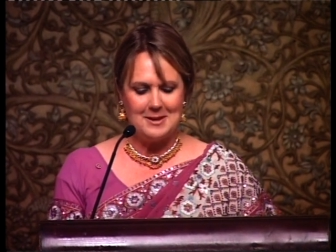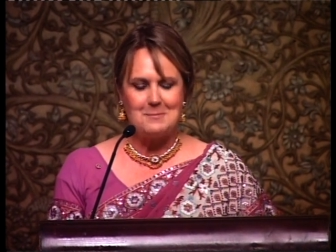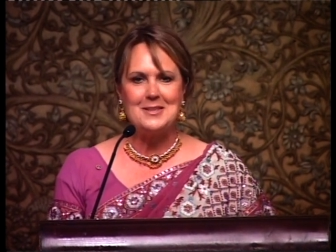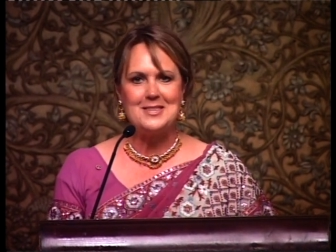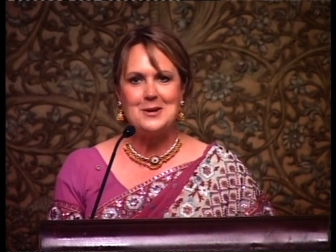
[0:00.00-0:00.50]

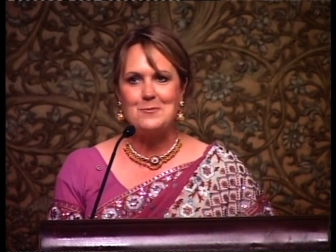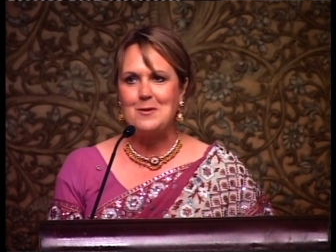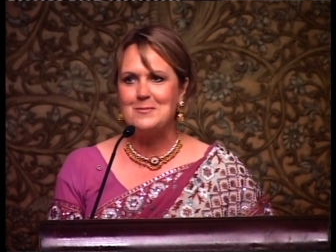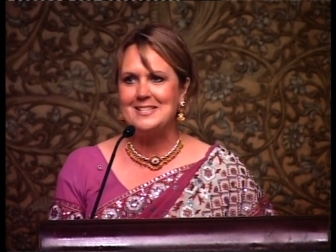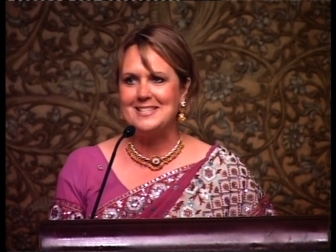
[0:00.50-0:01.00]
But then in
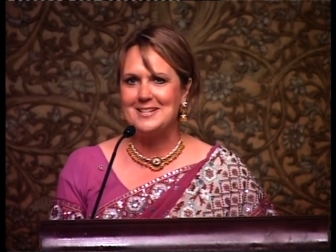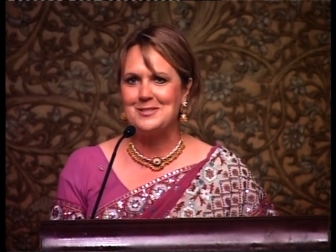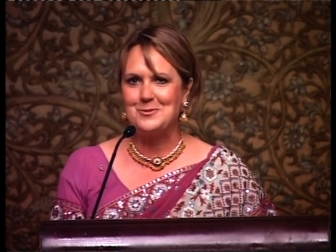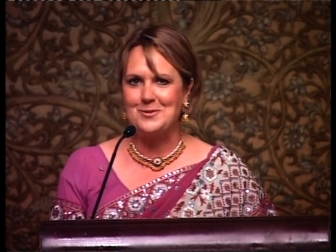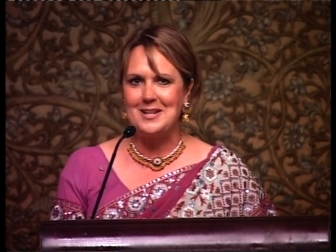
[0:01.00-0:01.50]
Romans
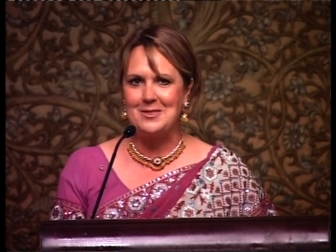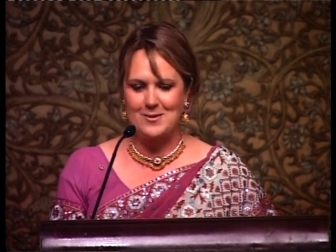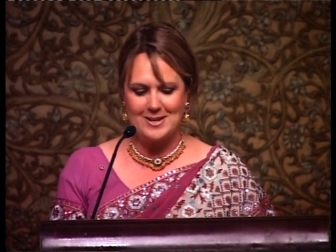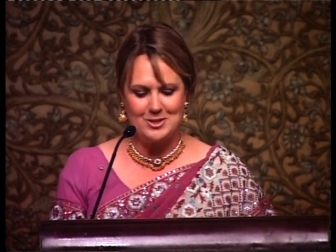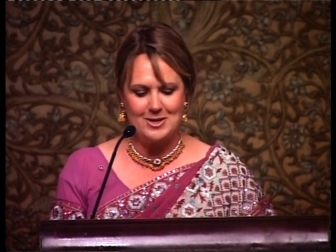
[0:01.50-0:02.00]

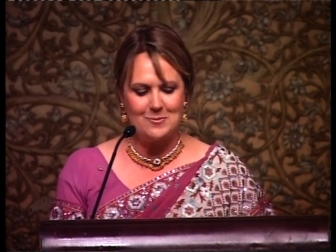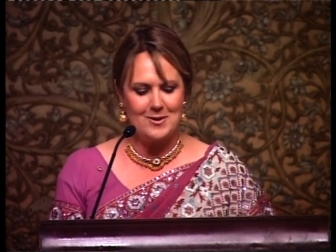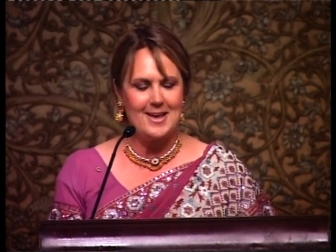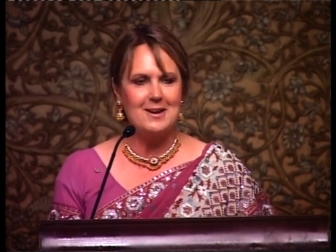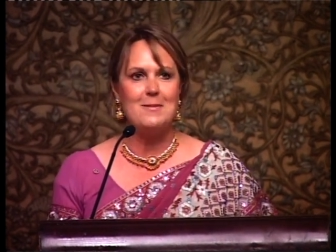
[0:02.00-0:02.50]
6.23, she
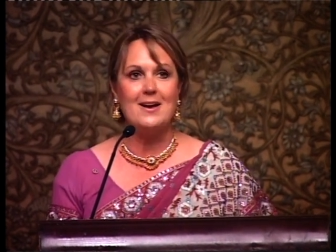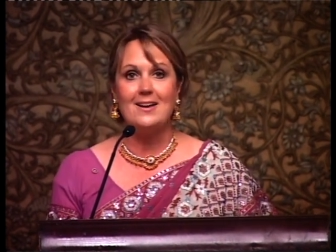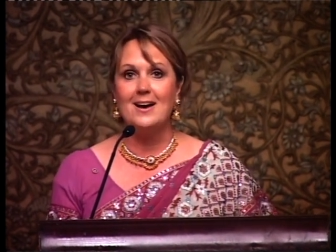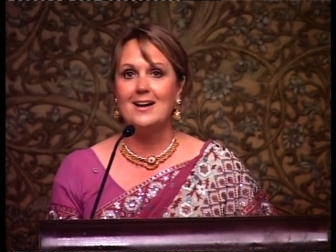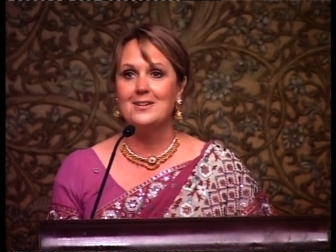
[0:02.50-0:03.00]
read about
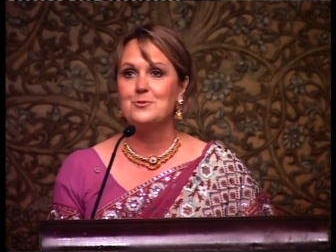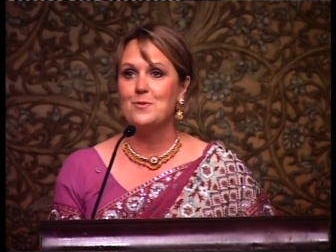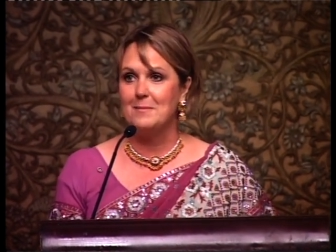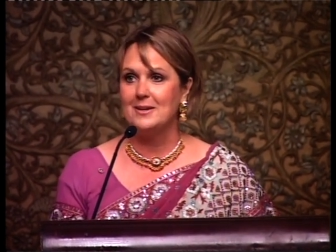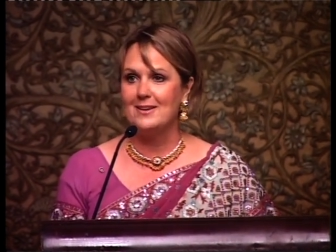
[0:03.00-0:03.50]
God's
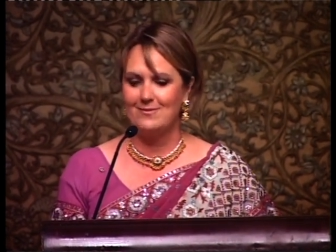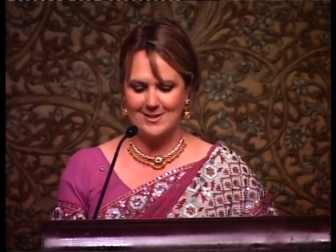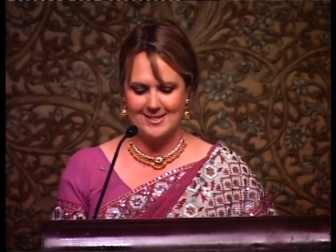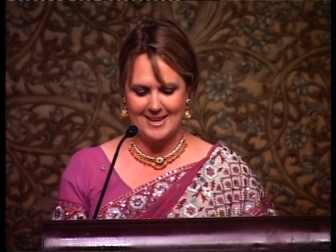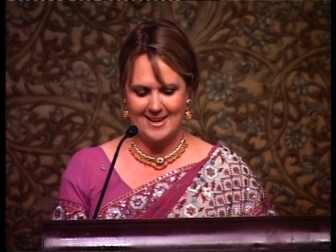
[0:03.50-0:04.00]
remedy for
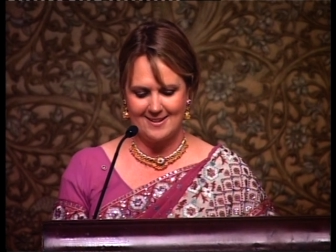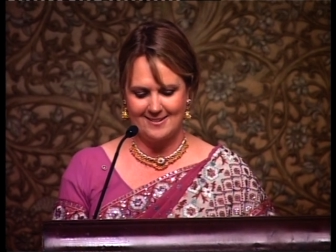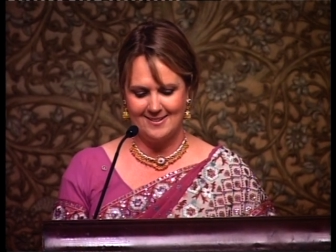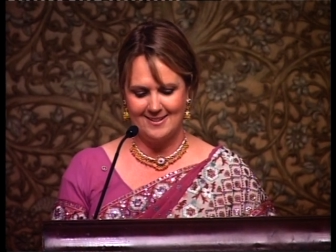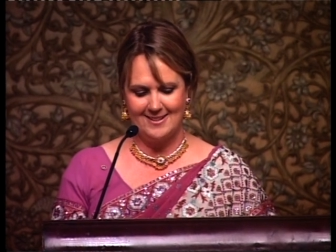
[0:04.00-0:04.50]
sin.
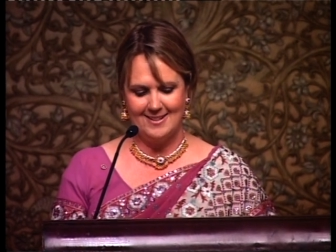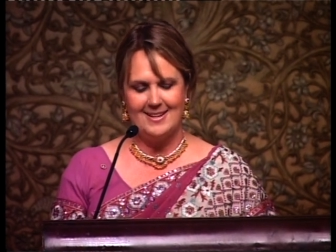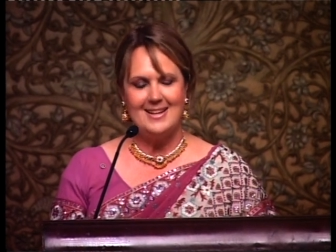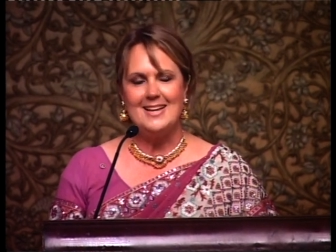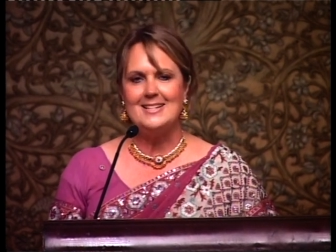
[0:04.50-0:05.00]

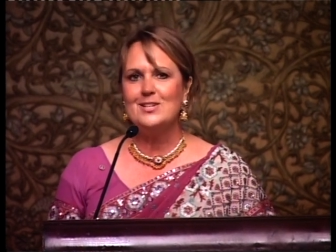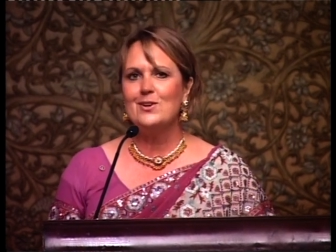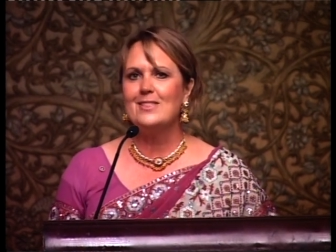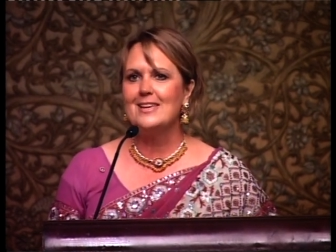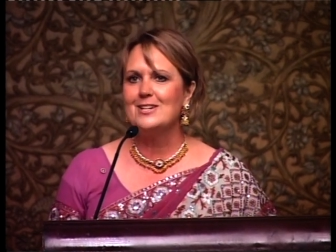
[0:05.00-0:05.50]

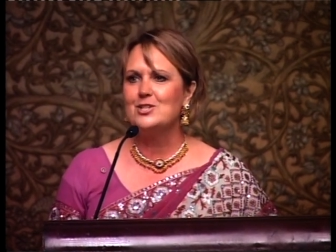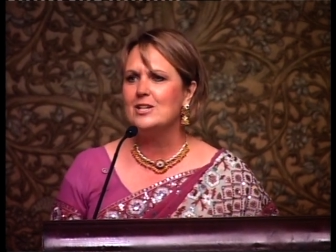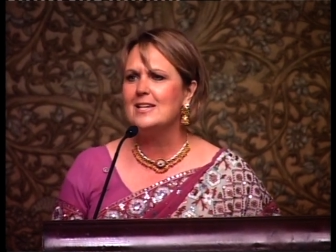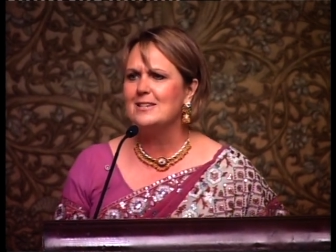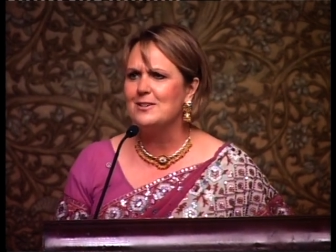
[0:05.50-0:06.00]
Until then, she
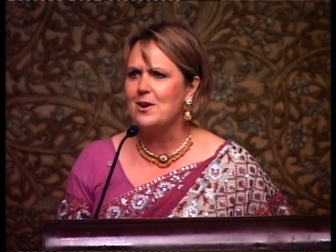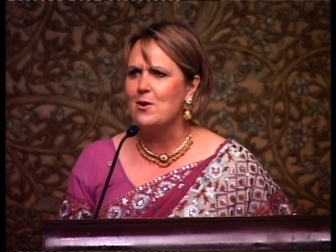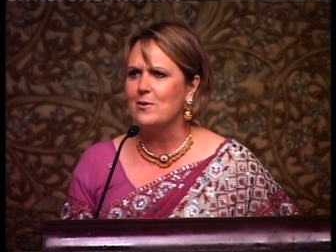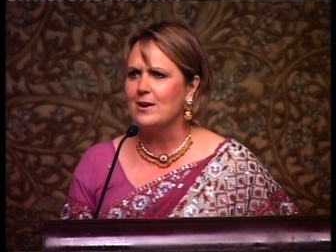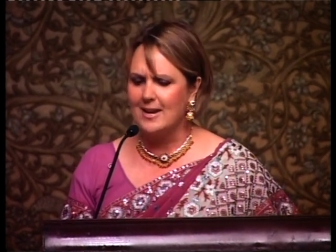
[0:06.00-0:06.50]
didn't
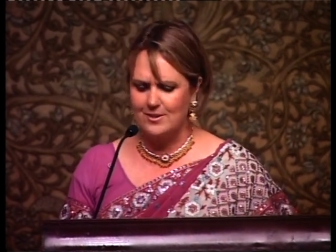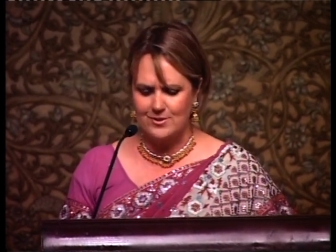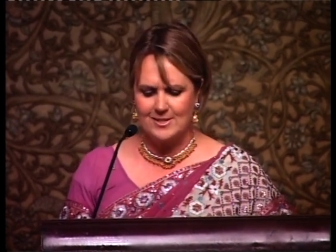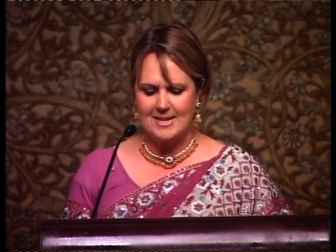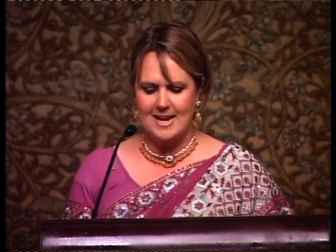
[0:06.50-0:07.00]
know or
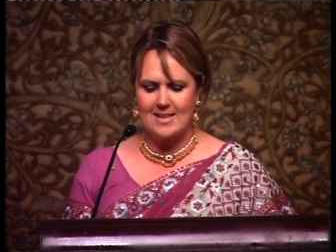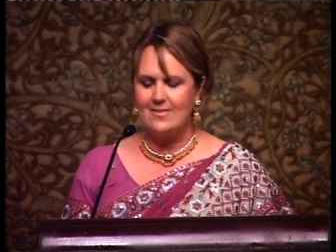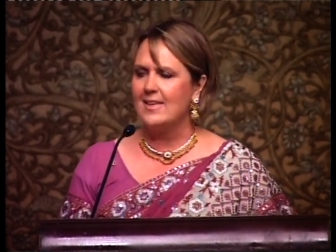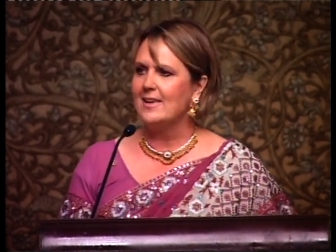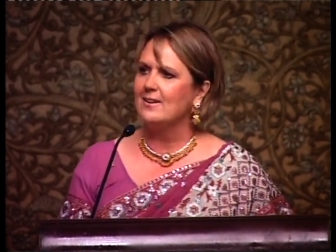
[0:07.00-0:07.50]
understand
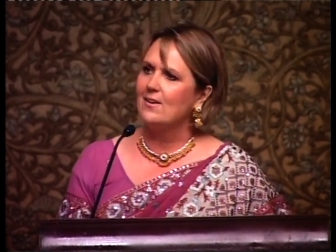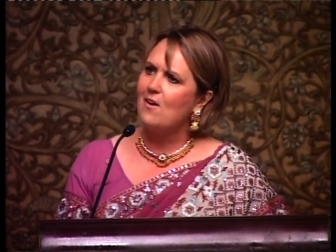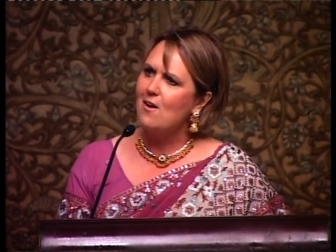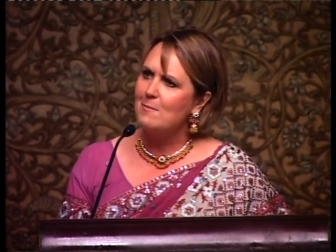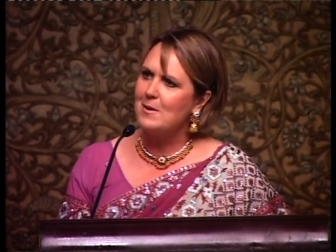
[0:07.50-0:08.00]
that
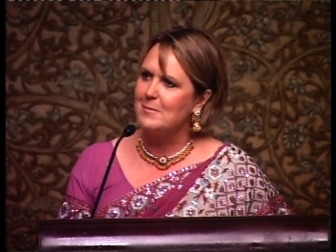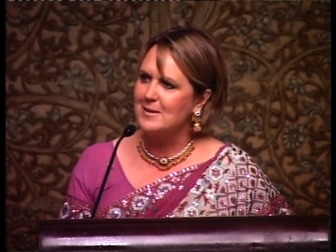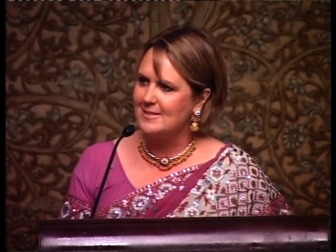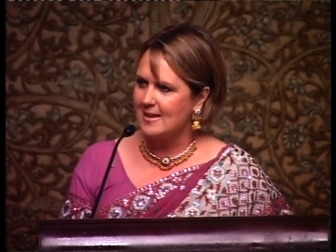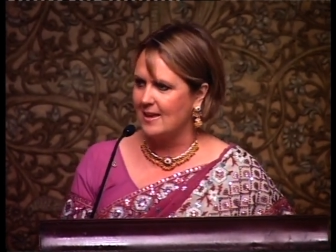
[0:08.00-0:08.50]
all may be
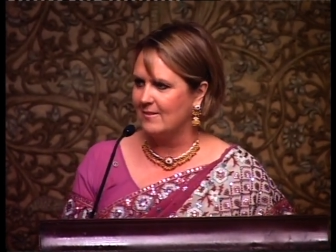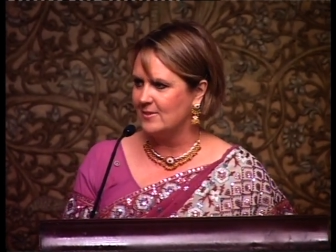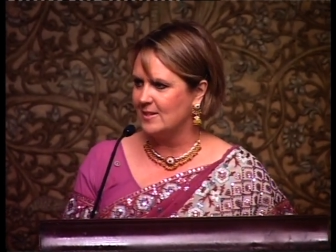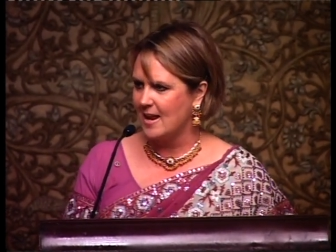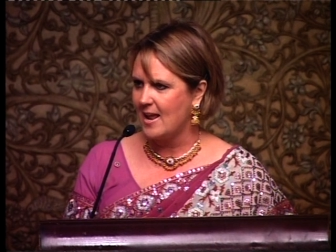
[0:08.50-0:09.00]

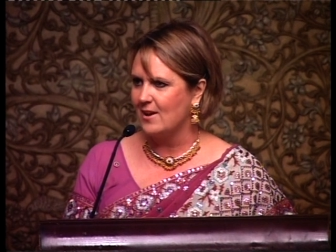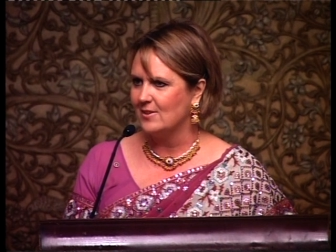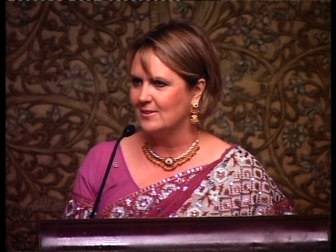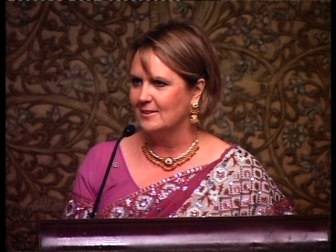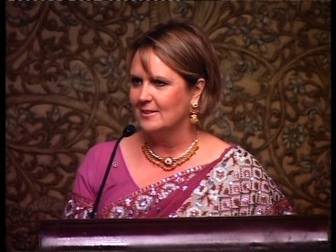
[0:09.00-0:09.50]
saved
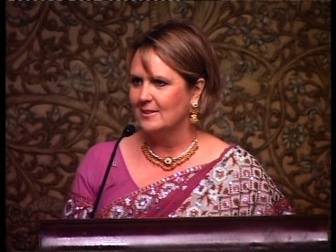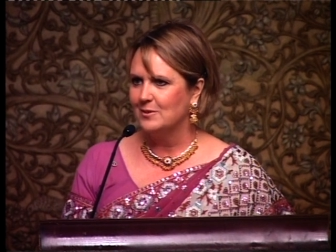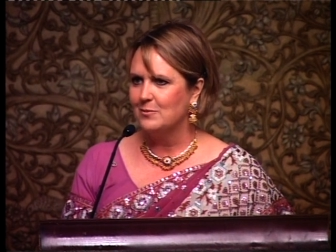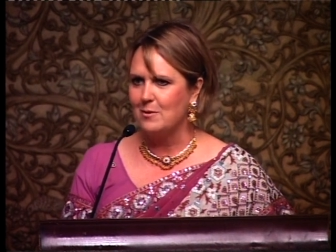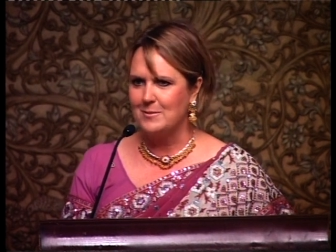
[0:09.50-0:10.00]
now,
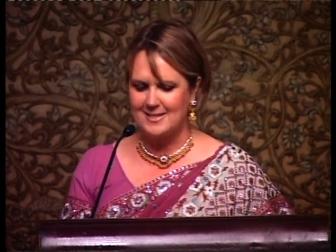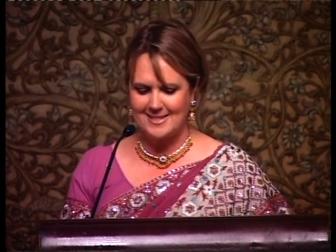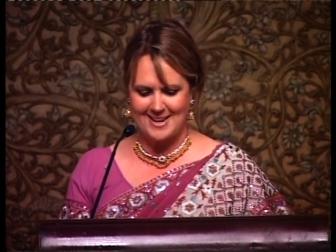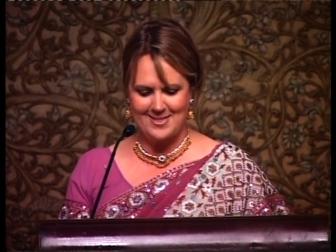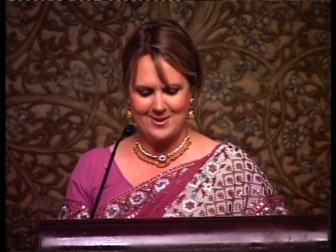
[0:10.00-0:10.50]
Romans
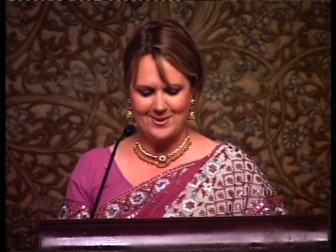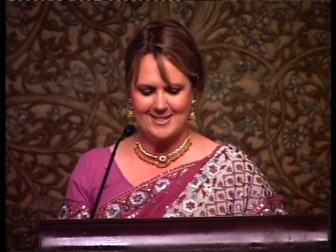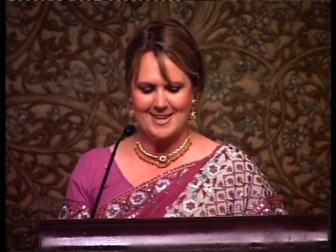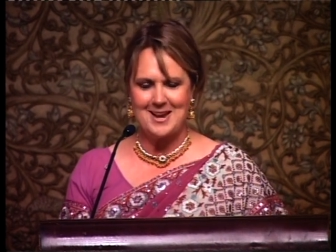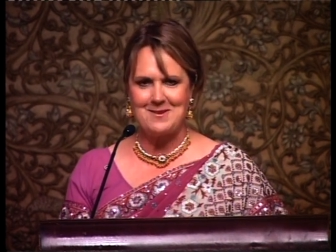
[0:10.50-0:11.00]

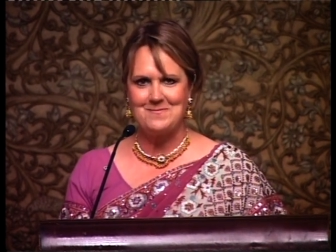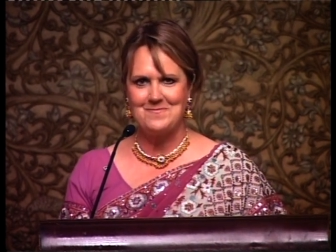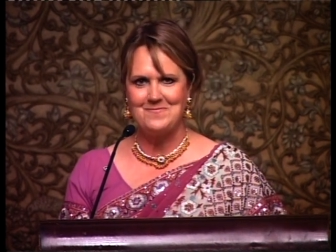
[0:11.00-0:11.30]
10.13.